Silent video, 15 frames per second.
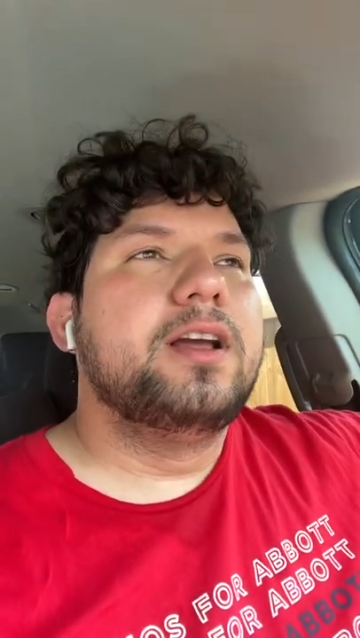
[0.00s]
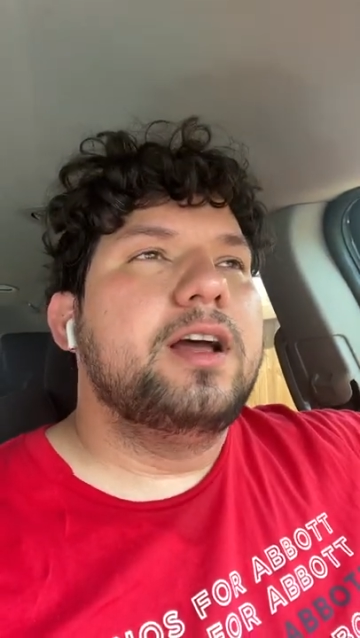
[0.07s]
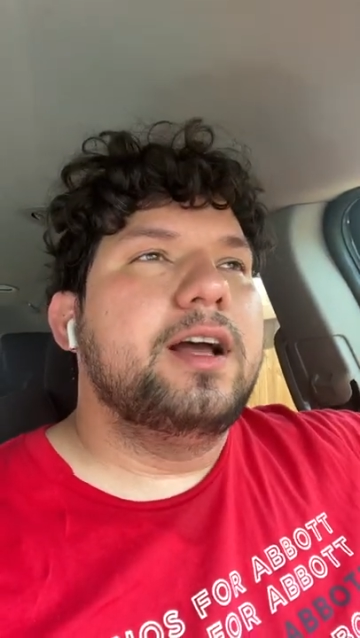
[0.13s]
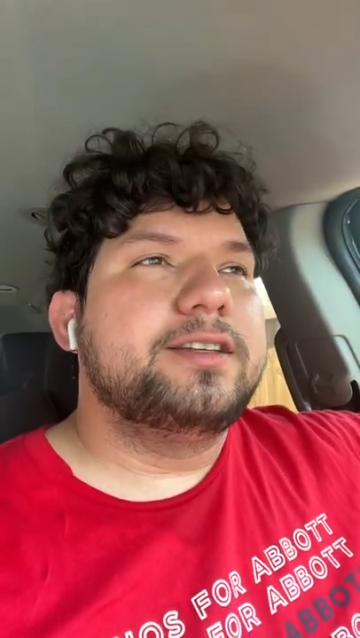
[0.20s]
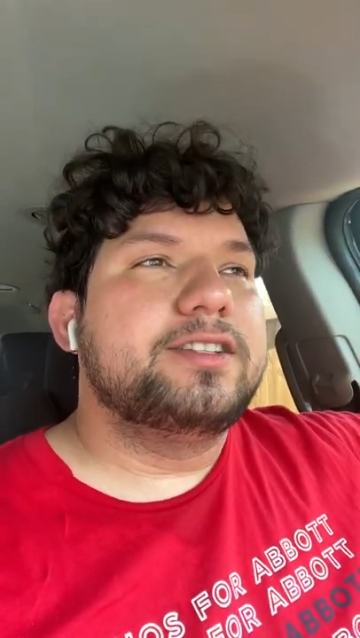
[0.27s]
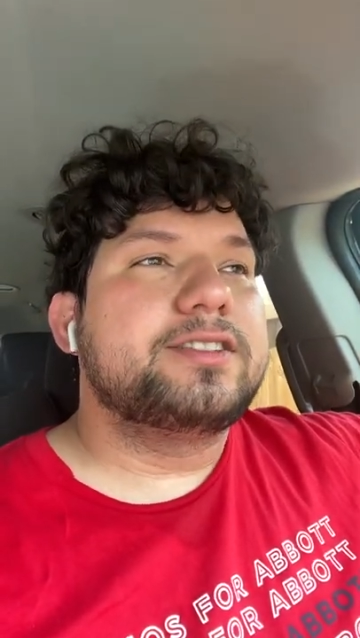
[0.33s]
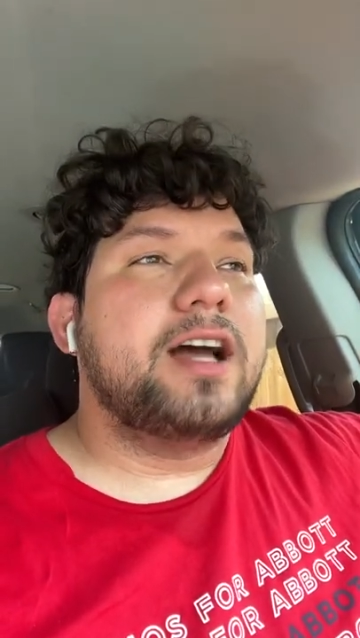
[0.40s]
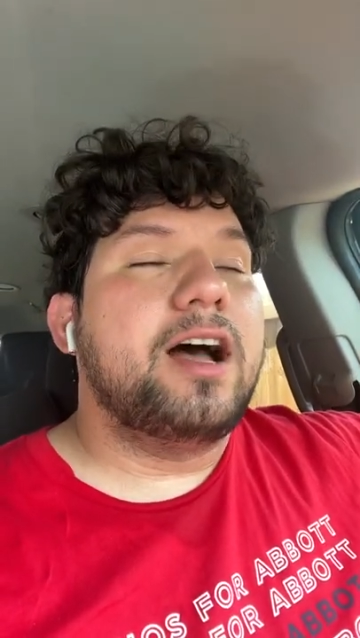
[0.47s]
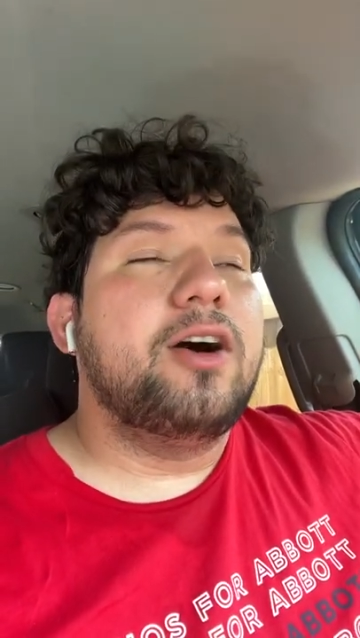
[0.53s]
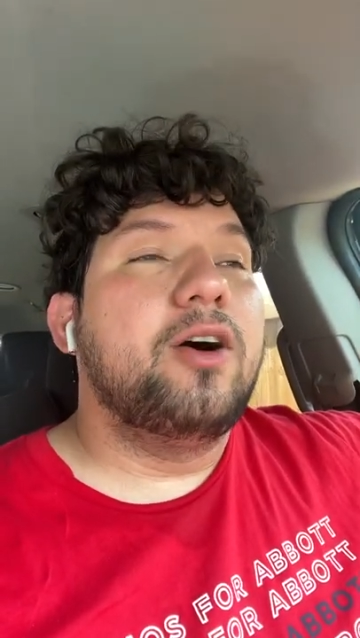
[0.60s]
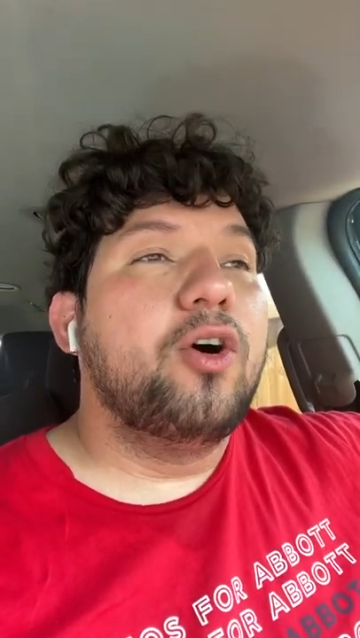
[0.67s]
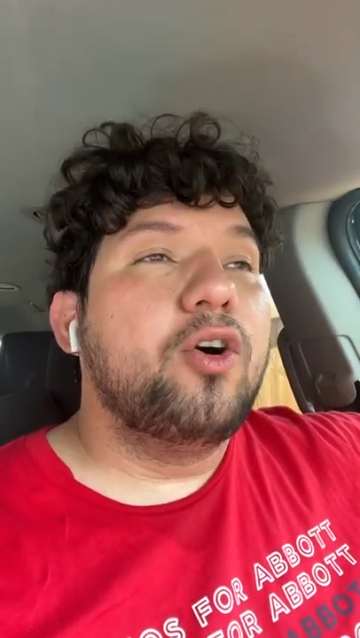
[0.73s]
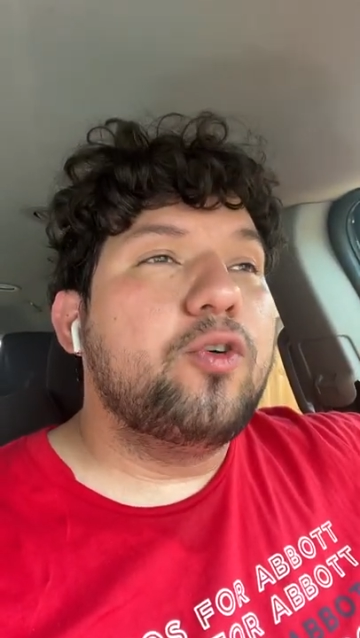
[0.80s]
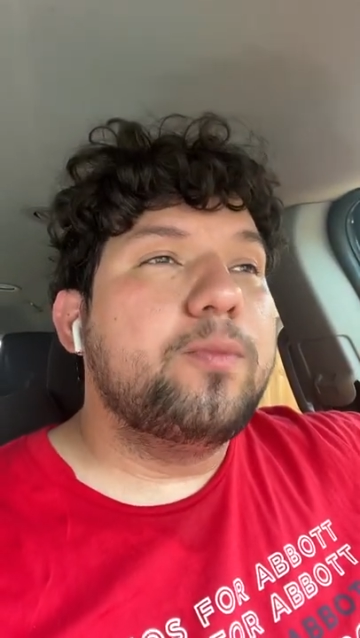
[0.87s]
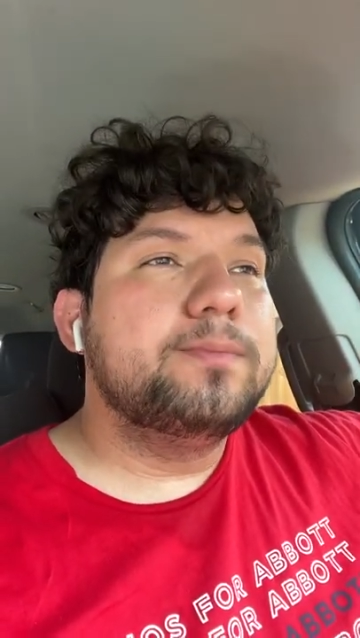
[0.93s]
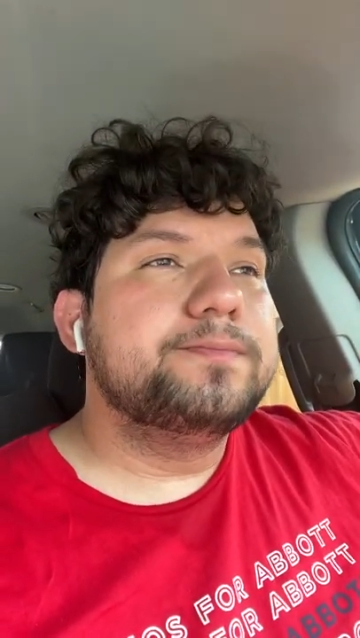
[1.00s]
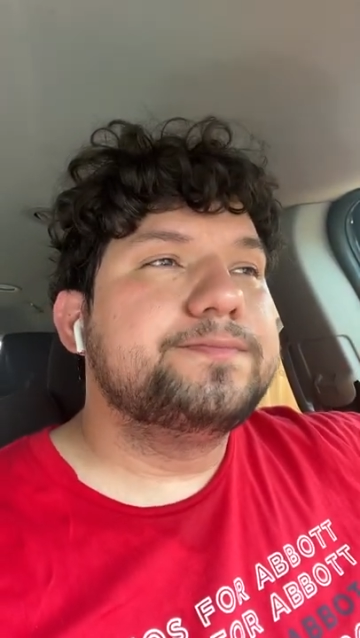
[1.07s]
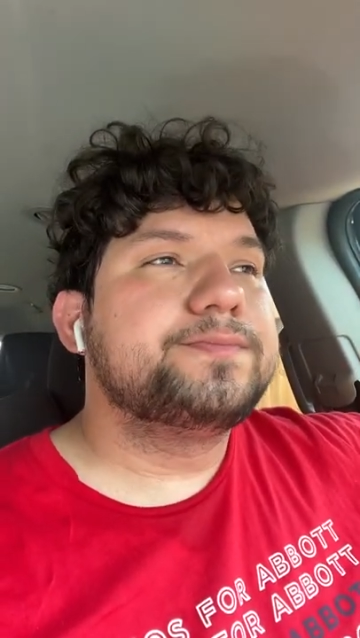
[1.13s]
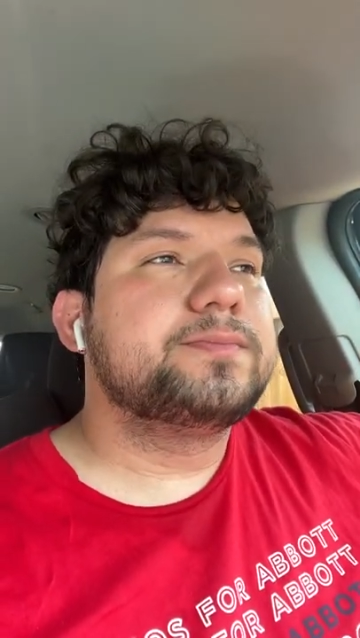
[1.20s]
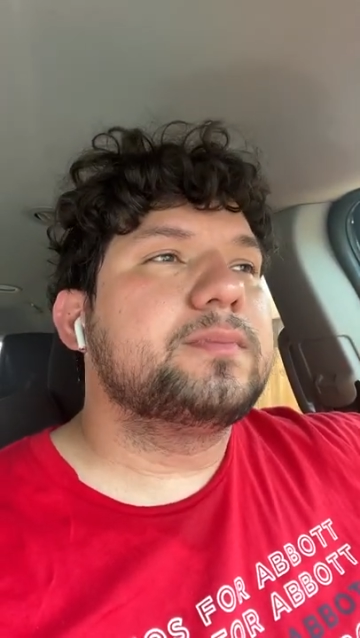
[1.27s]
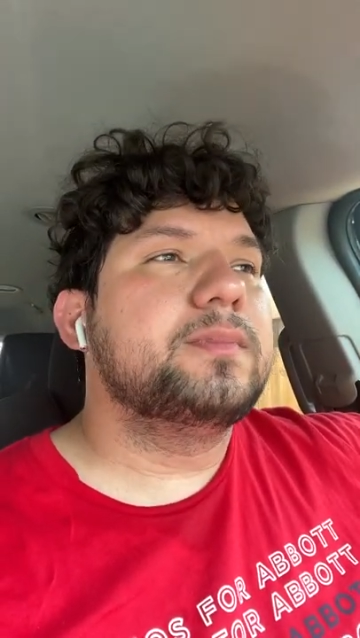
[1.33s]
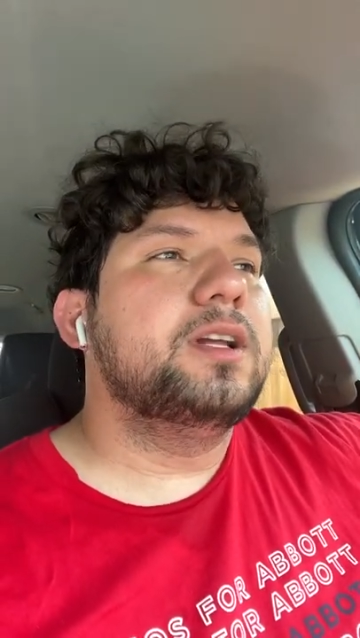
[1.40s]
I just got home,
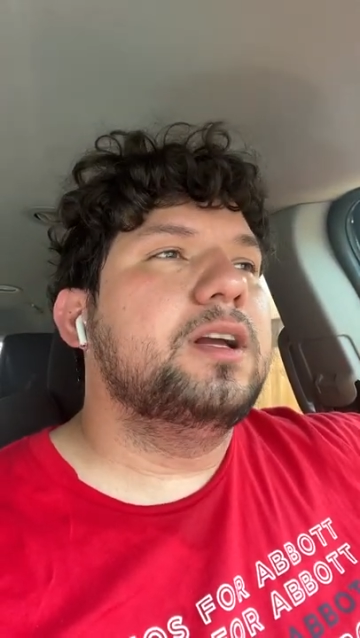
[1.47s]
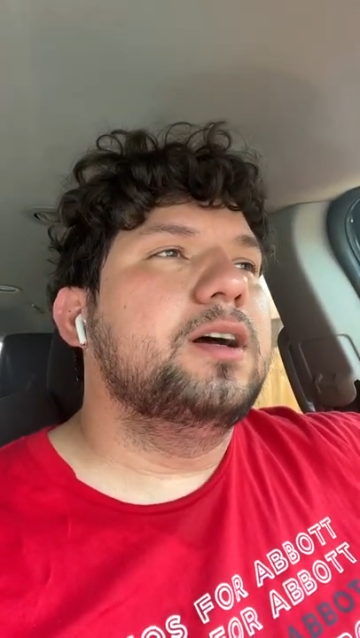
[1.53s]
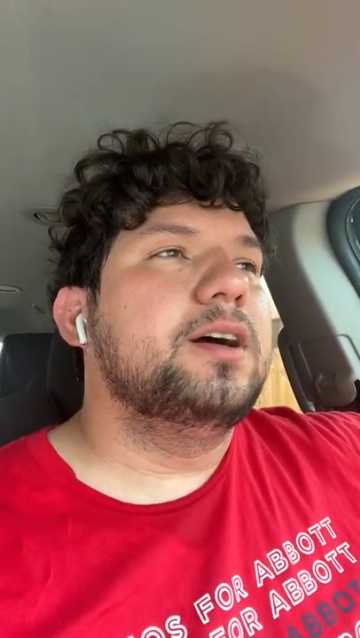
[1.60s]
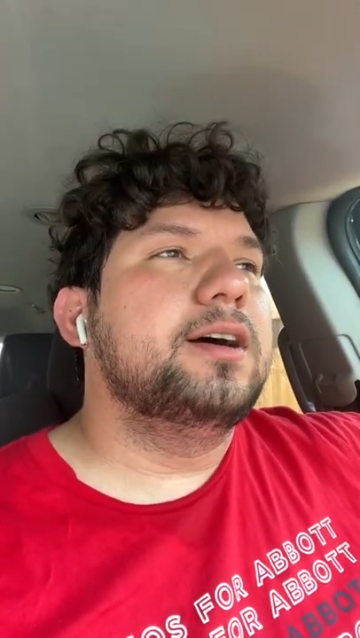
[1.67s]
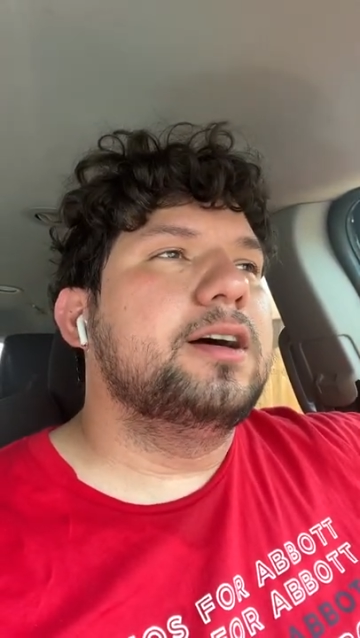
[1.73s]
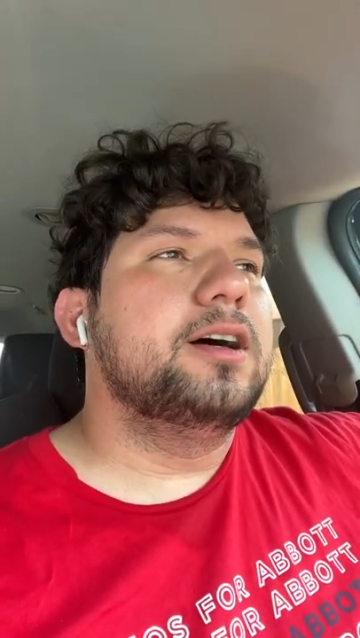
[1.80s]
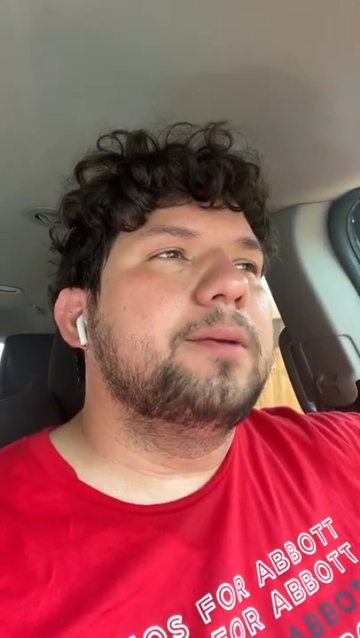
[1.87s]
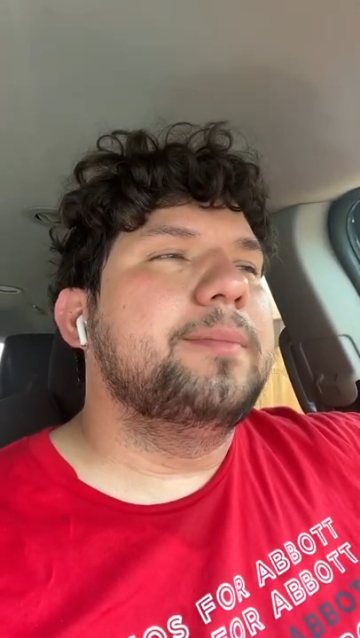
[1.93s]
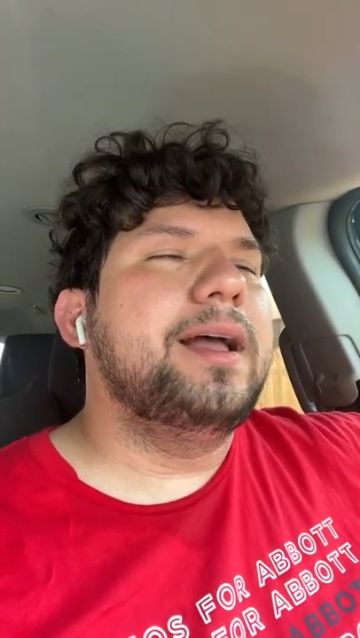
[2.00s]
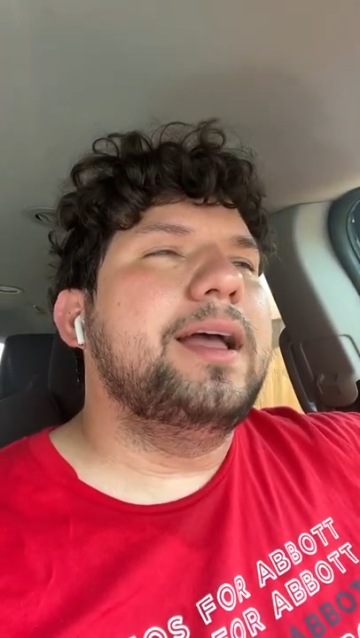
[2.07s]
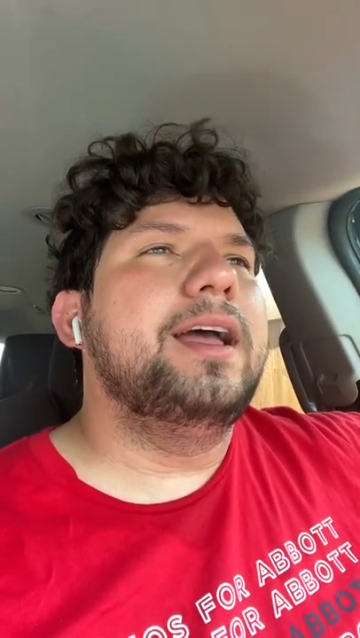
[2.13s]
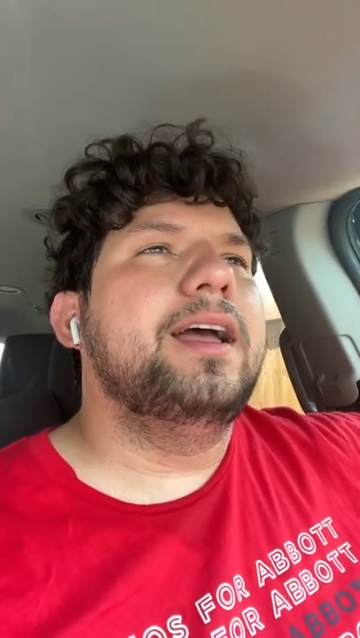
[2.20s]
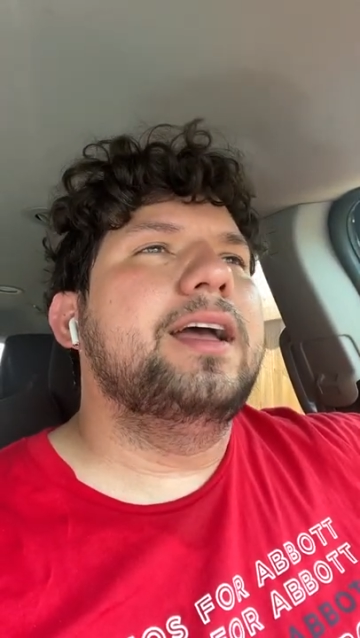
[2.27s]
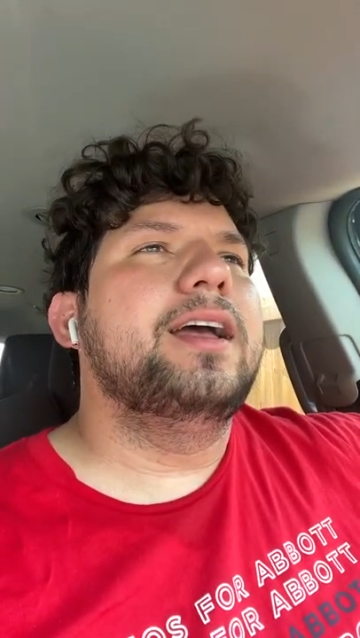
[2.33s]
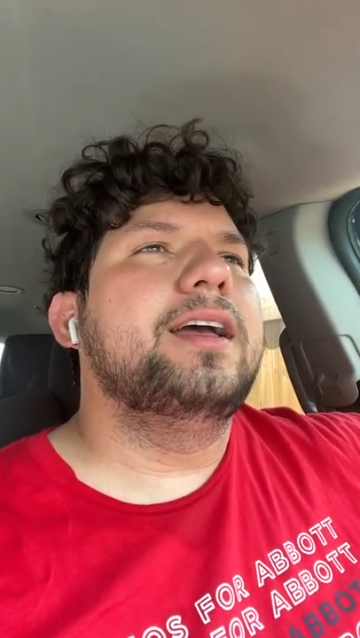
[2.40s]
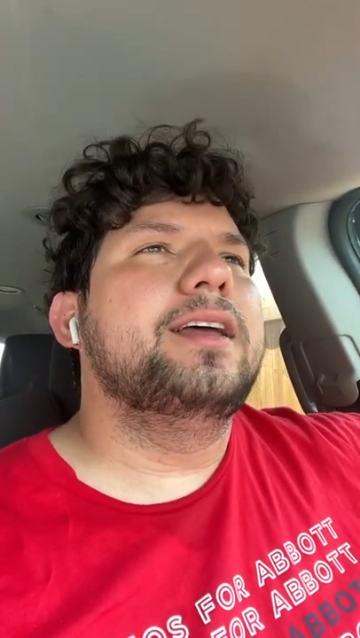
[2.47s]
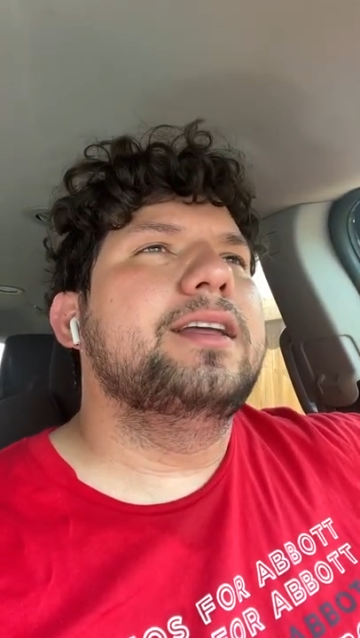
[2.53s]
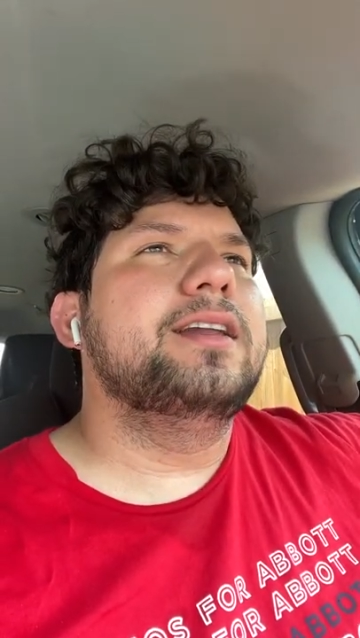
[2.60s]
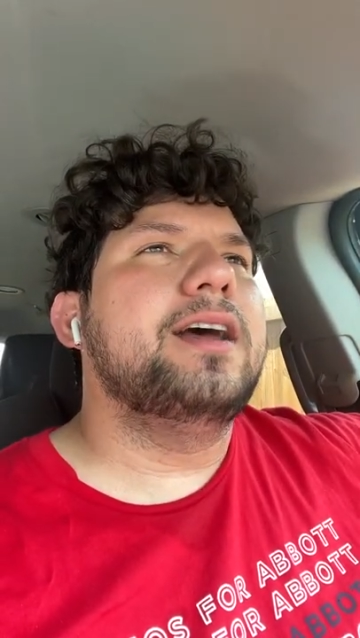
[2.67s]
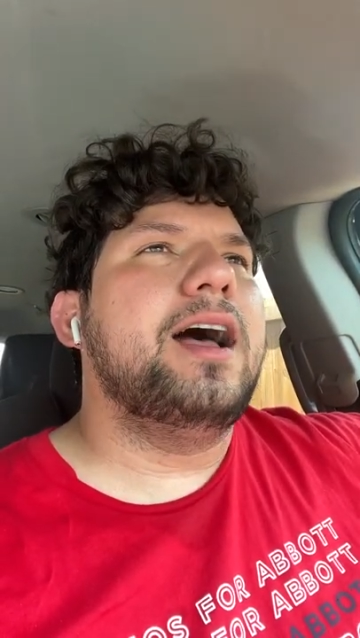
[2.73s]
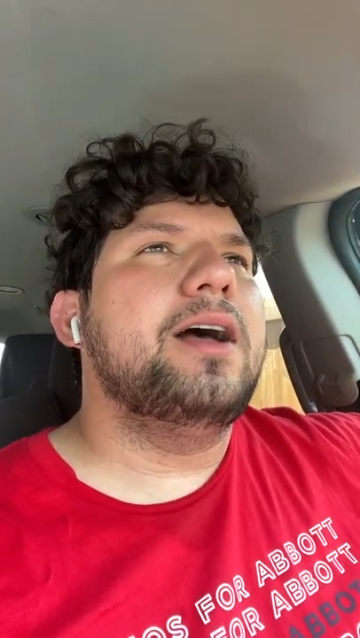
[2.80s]
and